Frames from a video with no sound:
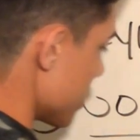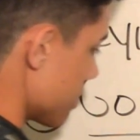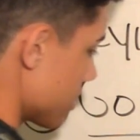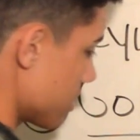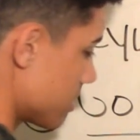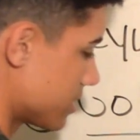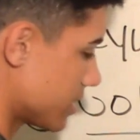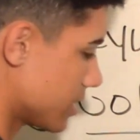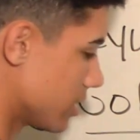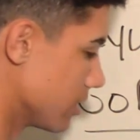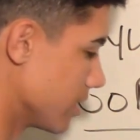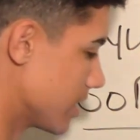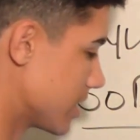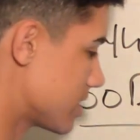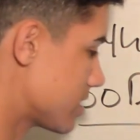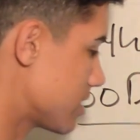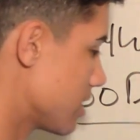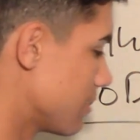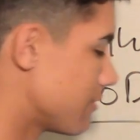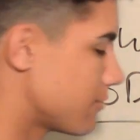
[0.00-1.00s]
the deal
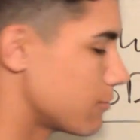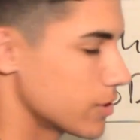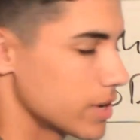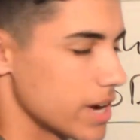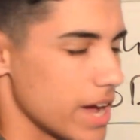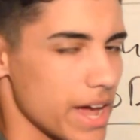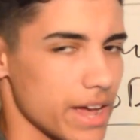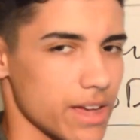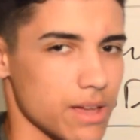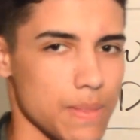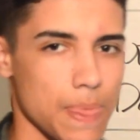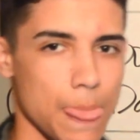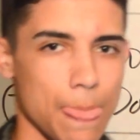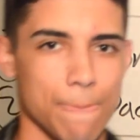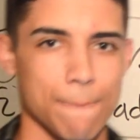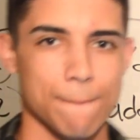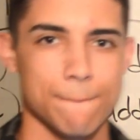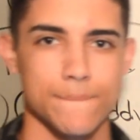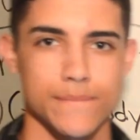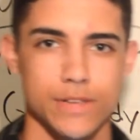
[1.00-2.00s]
and stuff. When I
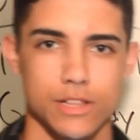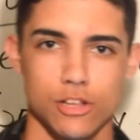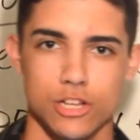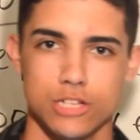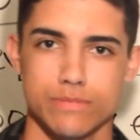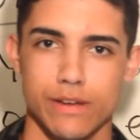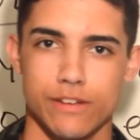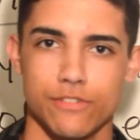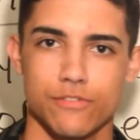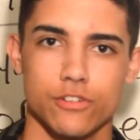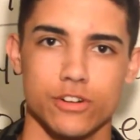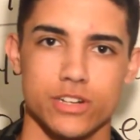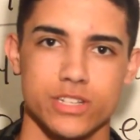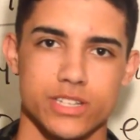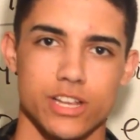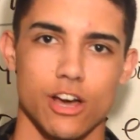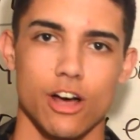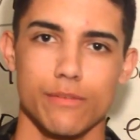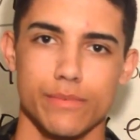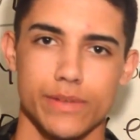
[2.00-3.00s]
close my first
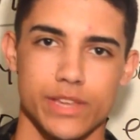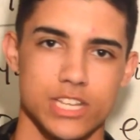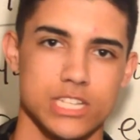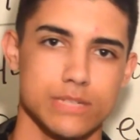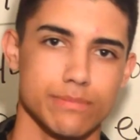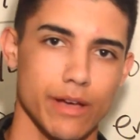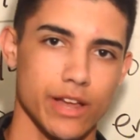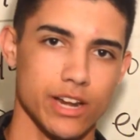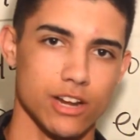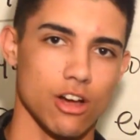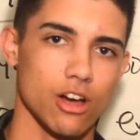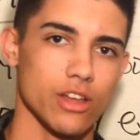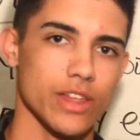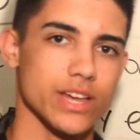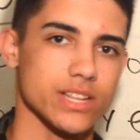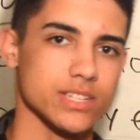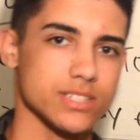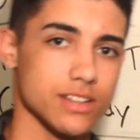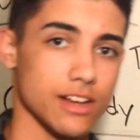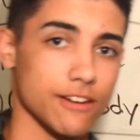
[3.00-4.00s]
deal, I'll be explaining all
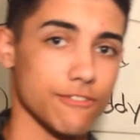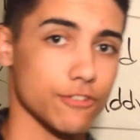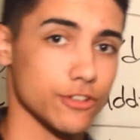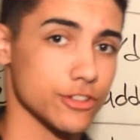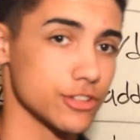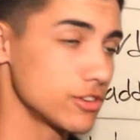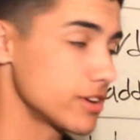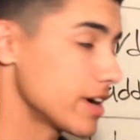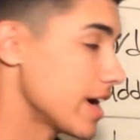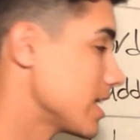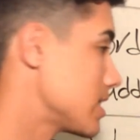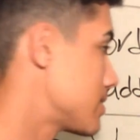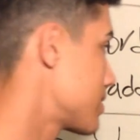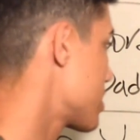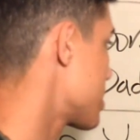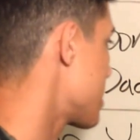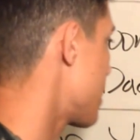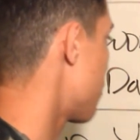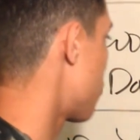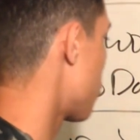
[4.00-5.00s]
that stuff with you guys,
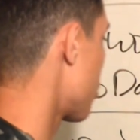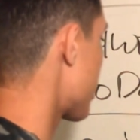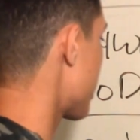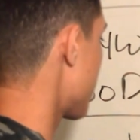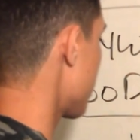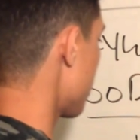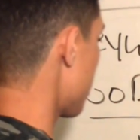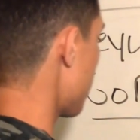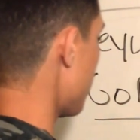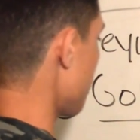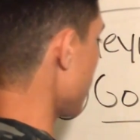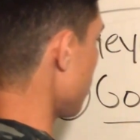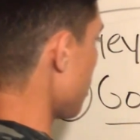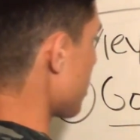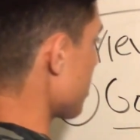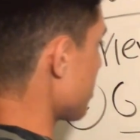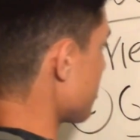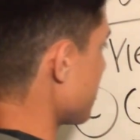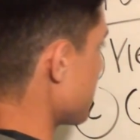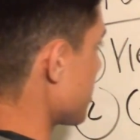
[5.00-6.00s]
because I'm working on a
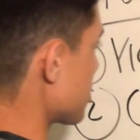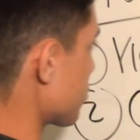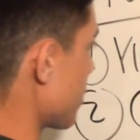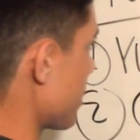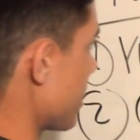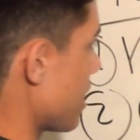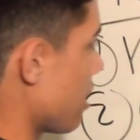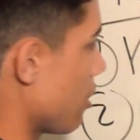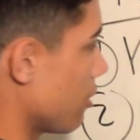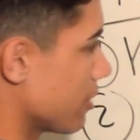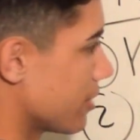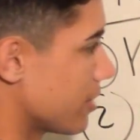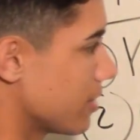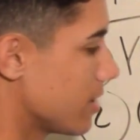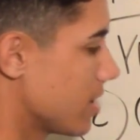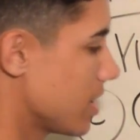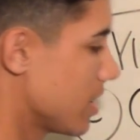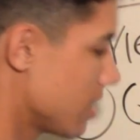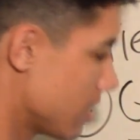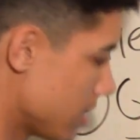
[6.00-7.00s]
lot of things right now.
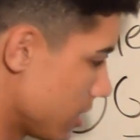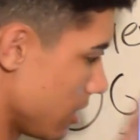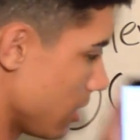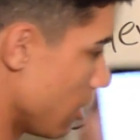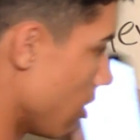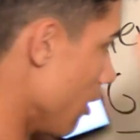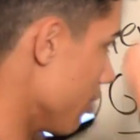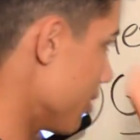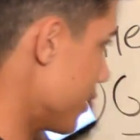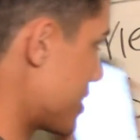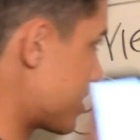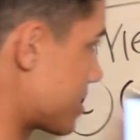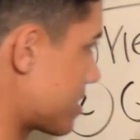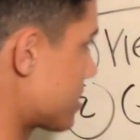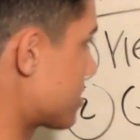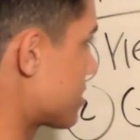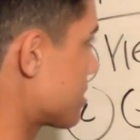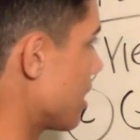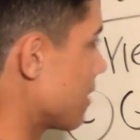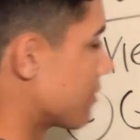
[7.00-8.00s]
All this
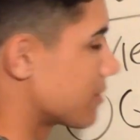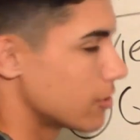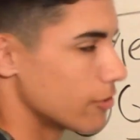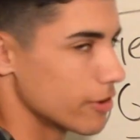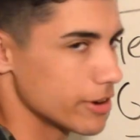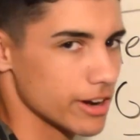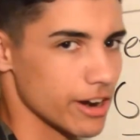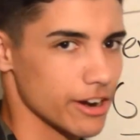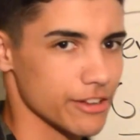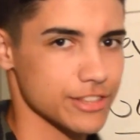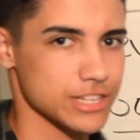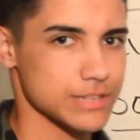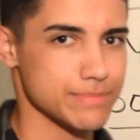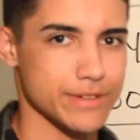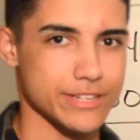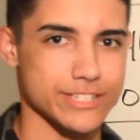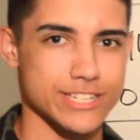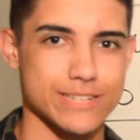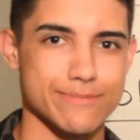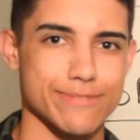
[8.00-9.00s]
stuff going on with this
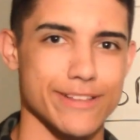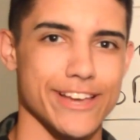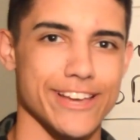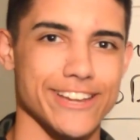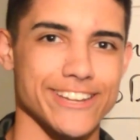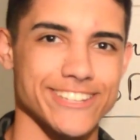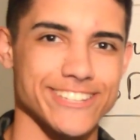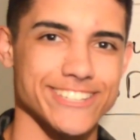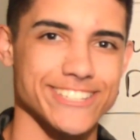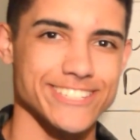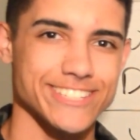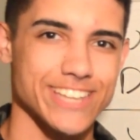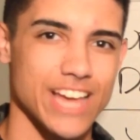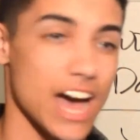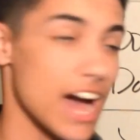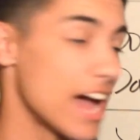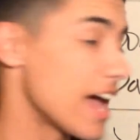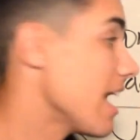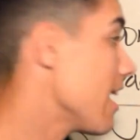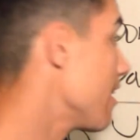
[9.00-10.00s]
business plan
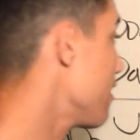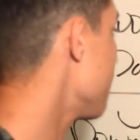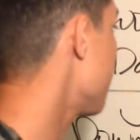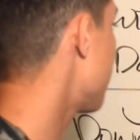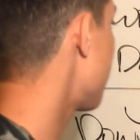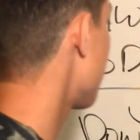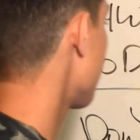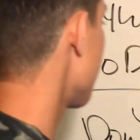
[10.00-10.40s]
I have